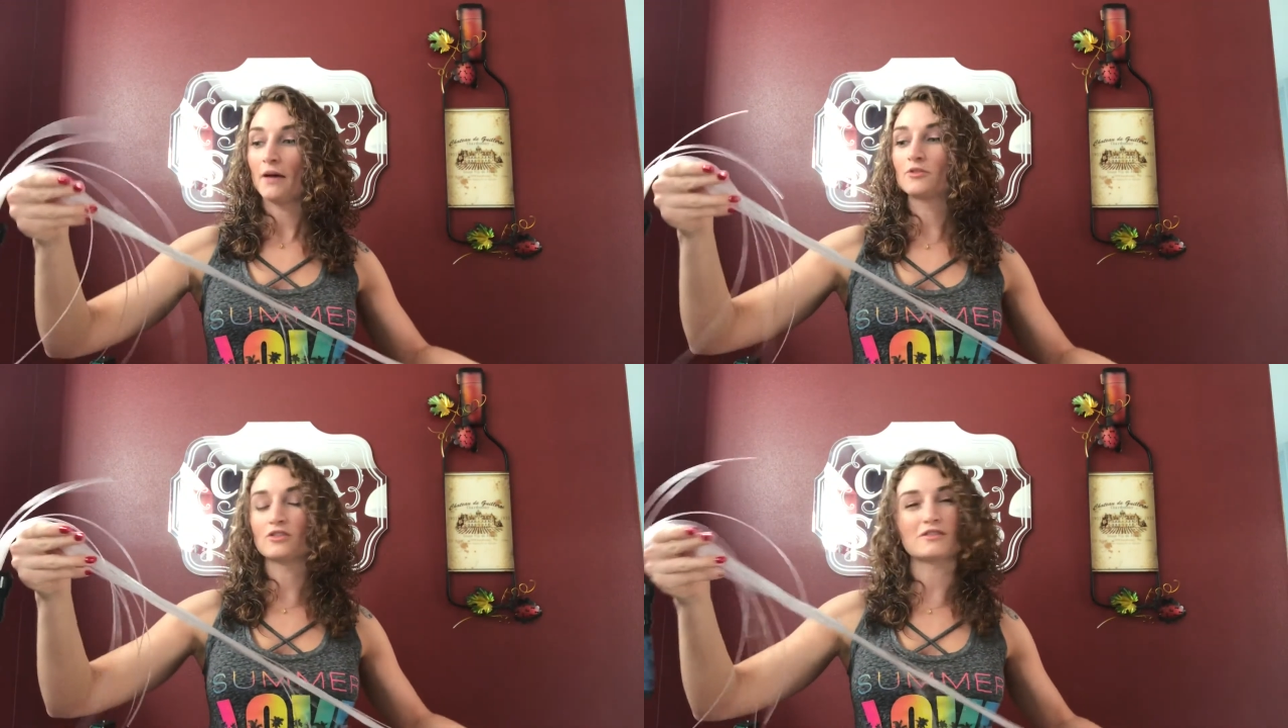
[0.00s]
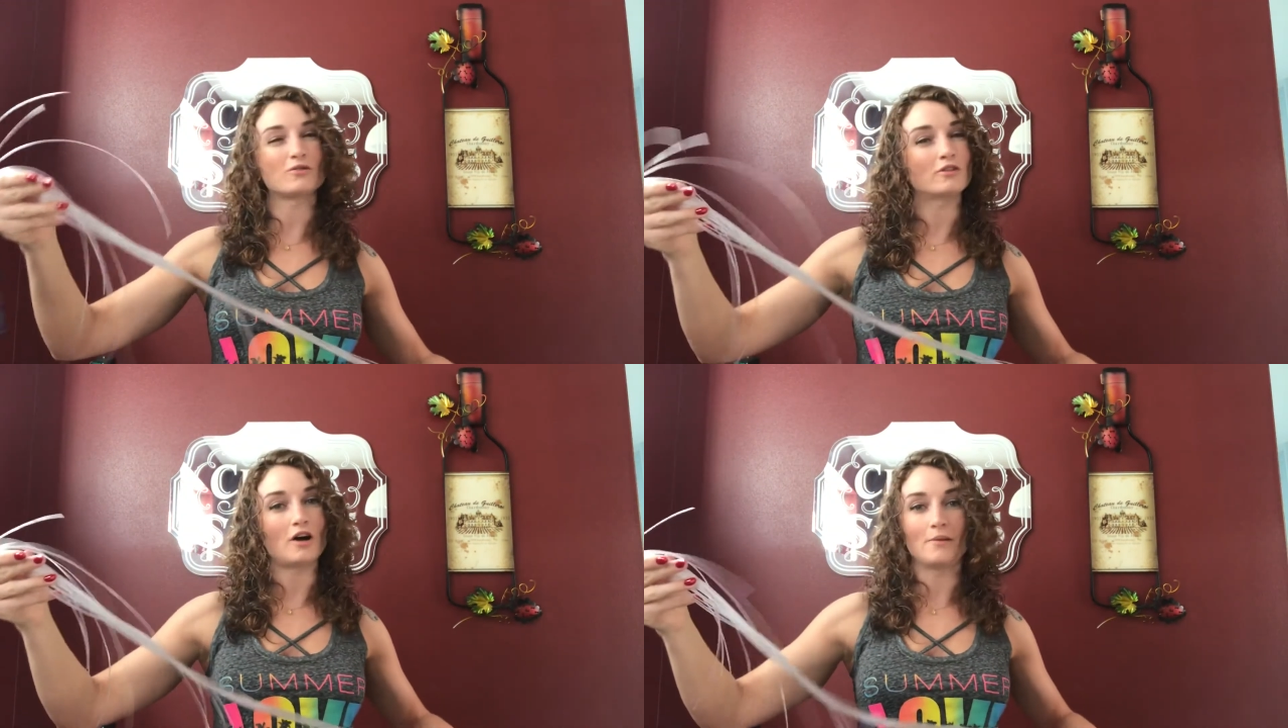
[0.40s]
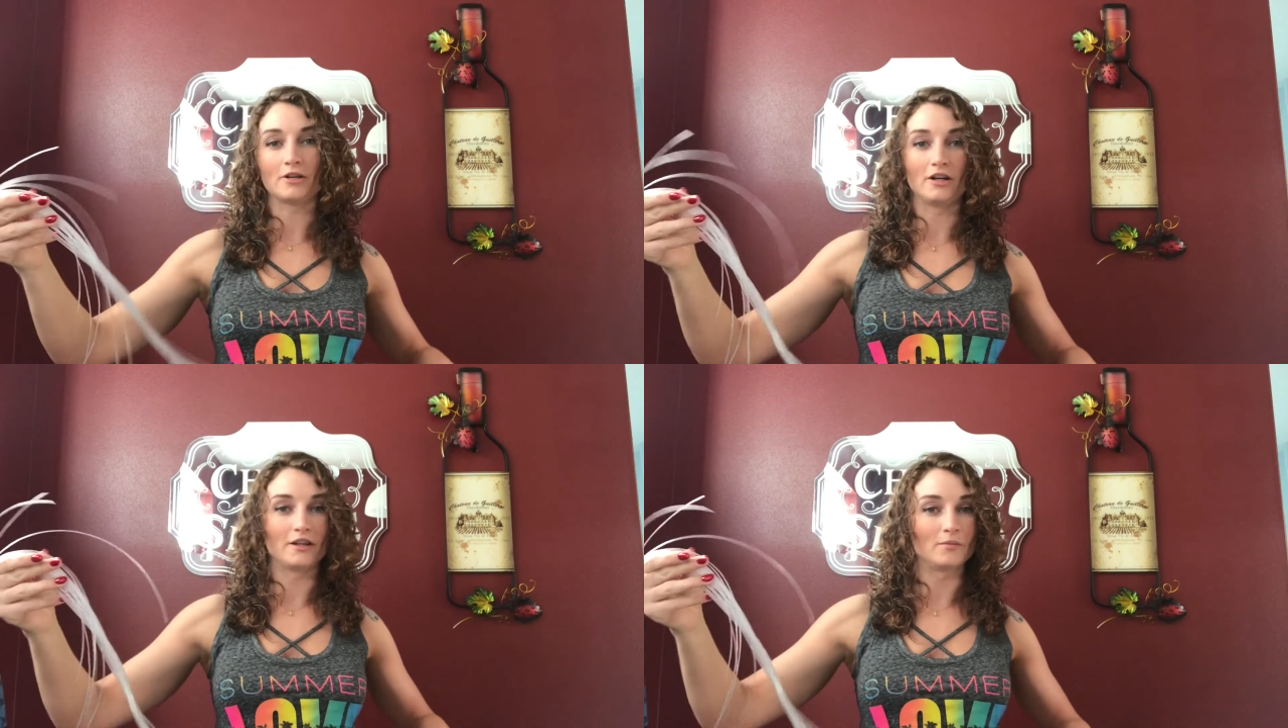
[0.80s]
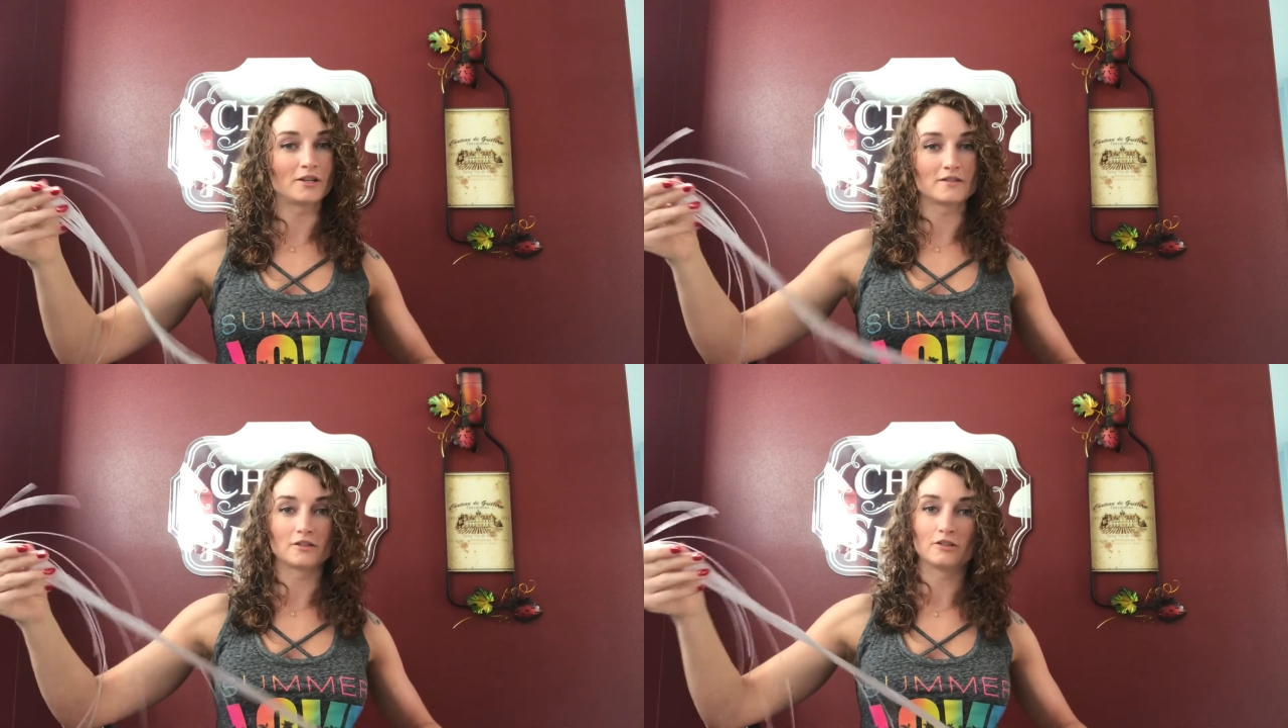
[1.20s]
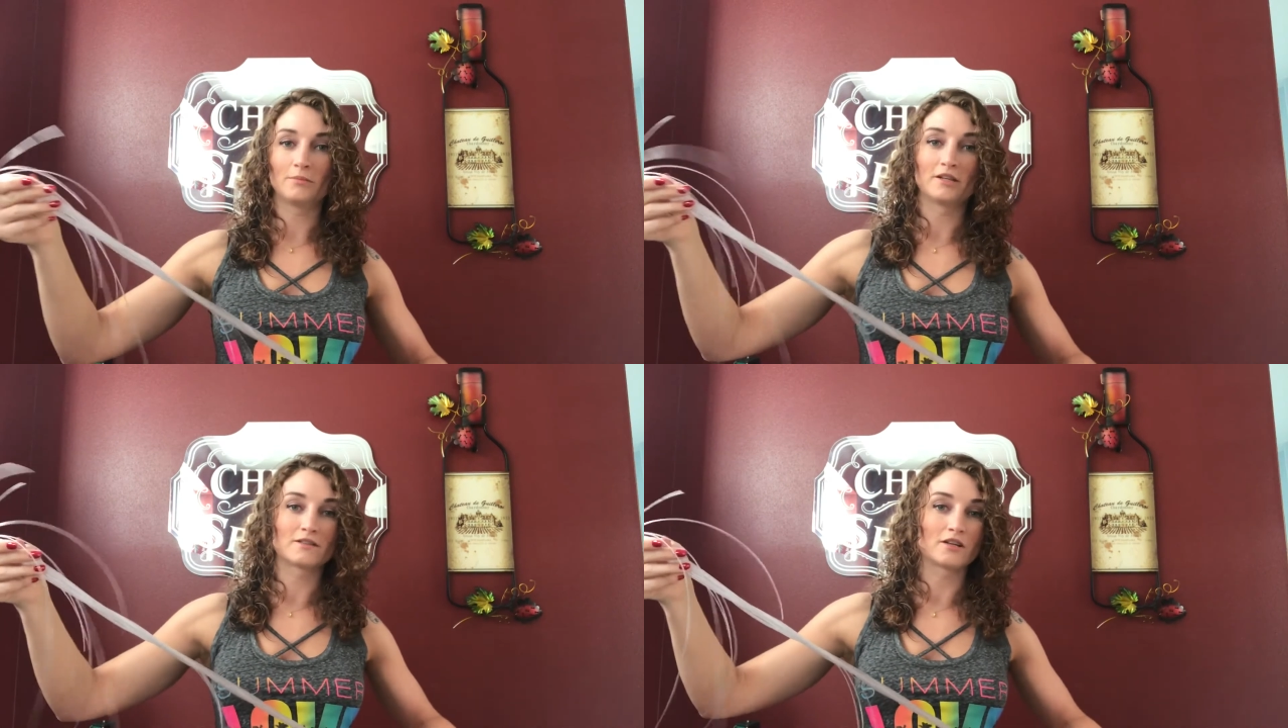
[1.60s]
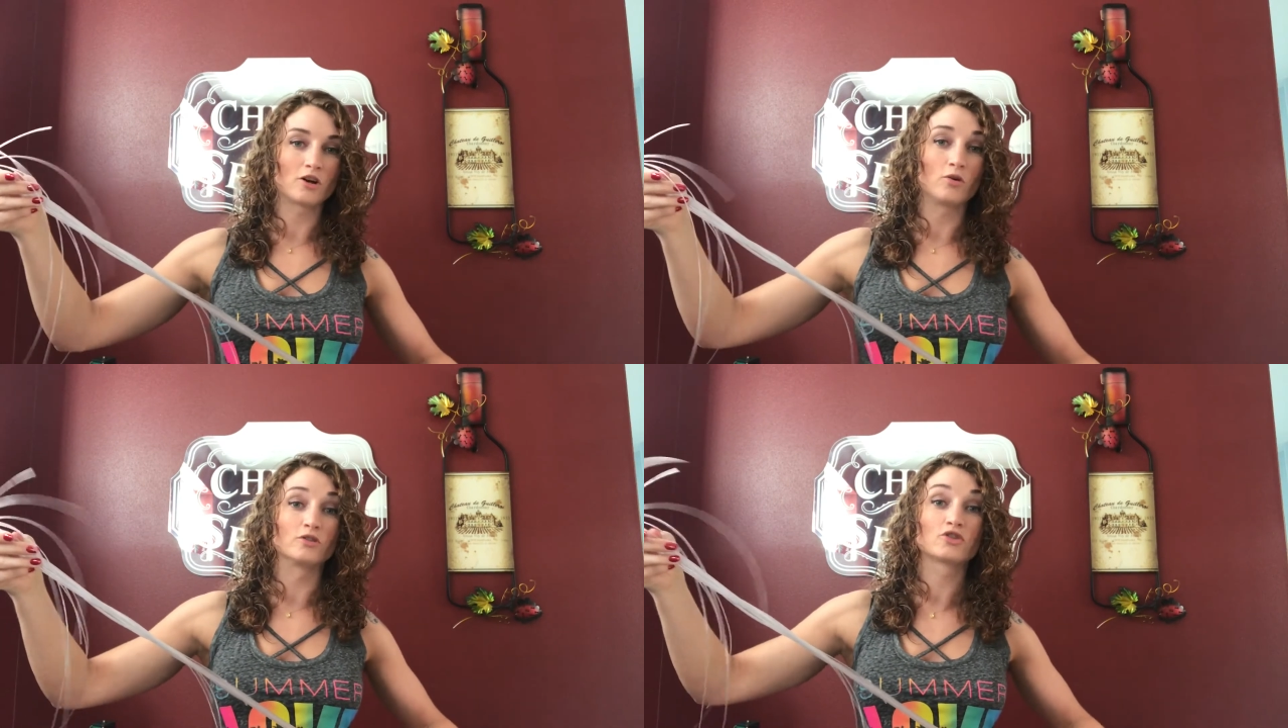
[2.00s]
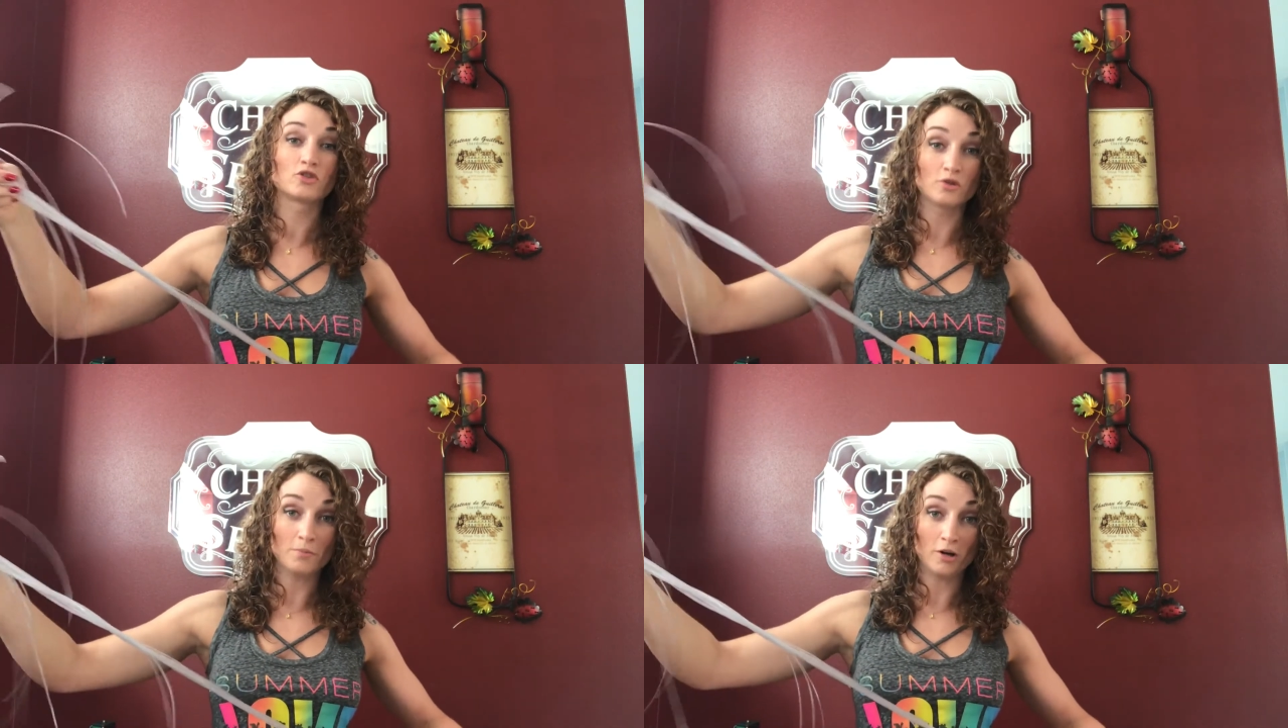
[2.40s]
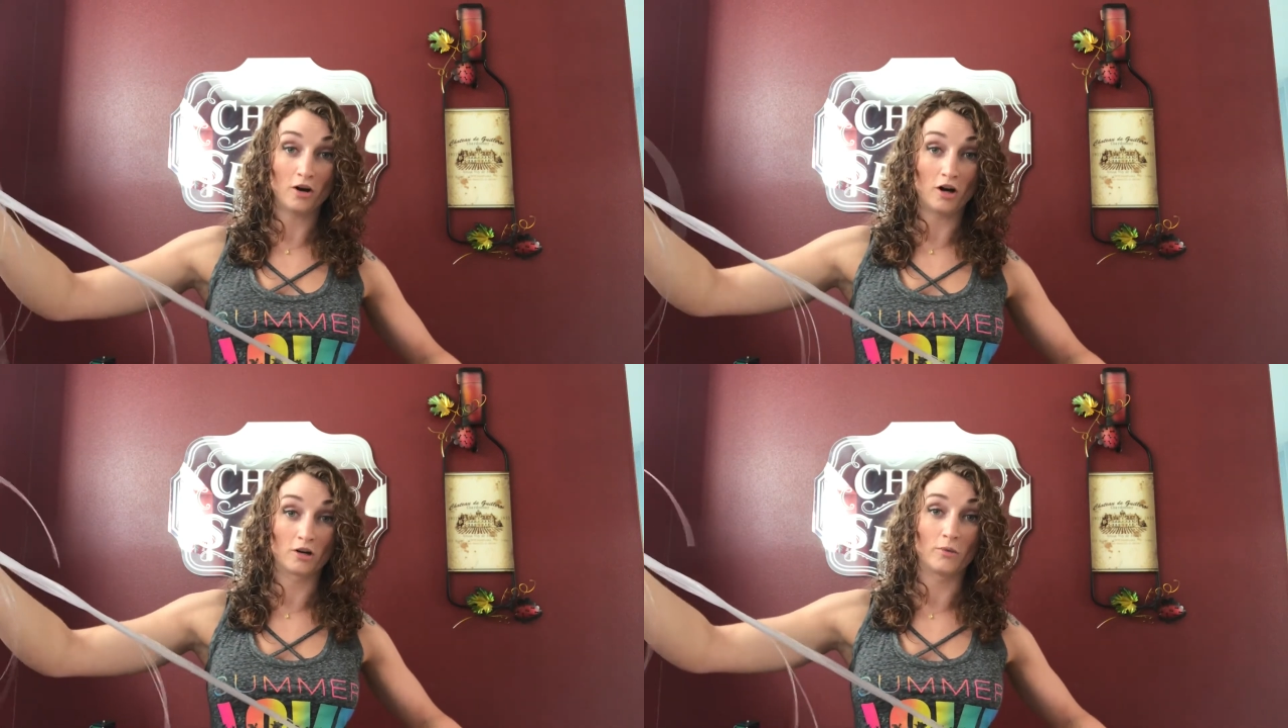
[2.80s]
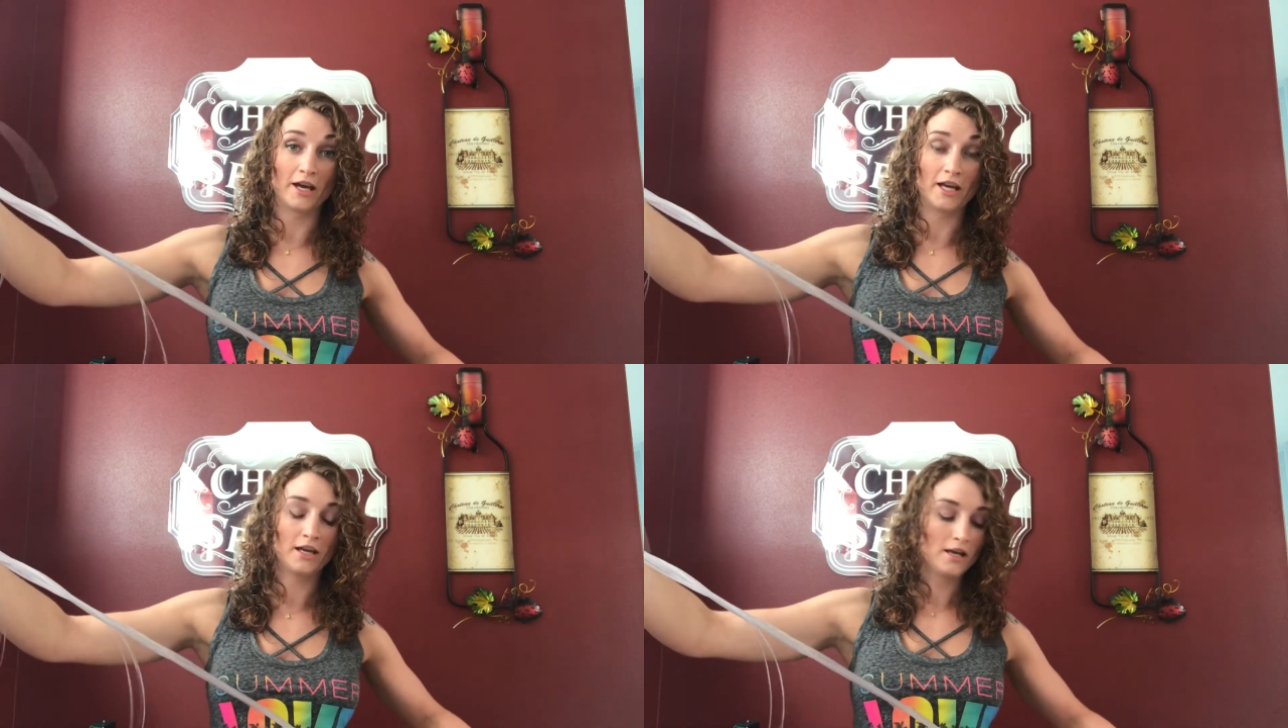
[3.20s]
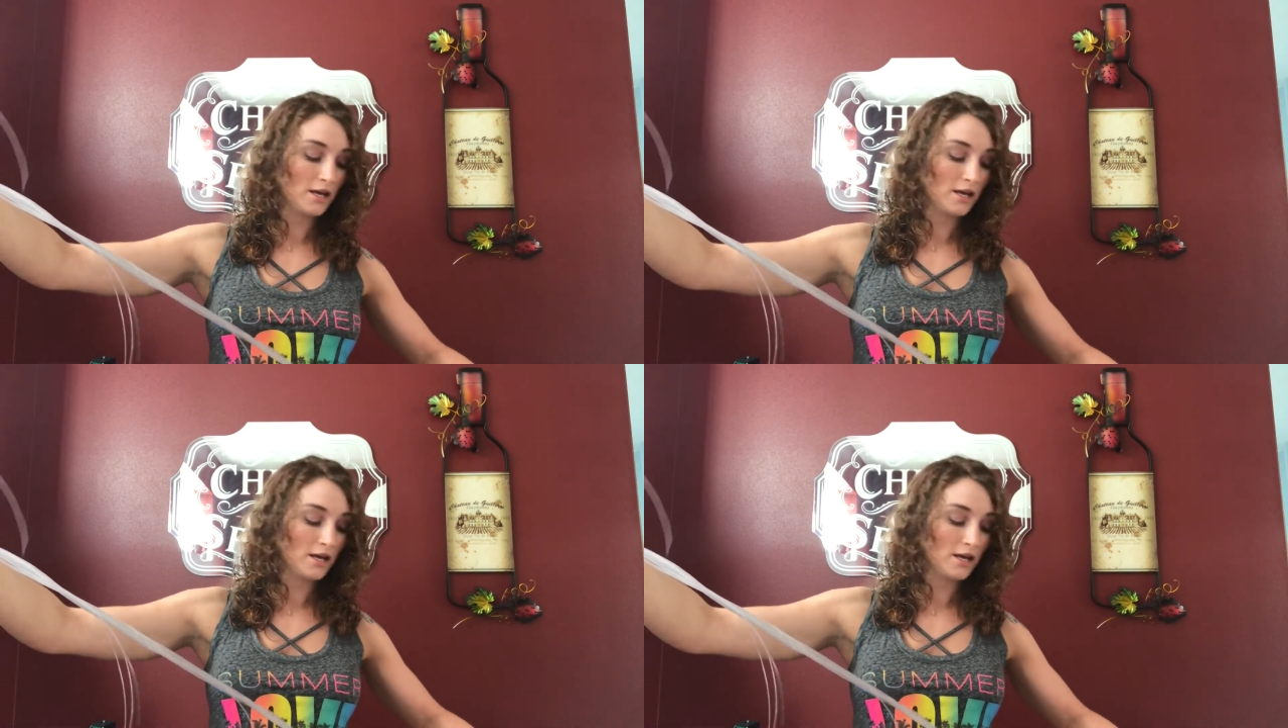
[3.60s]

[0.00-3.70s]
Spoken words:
Just don't glob it on there, because a little bit is gonna go a super long way.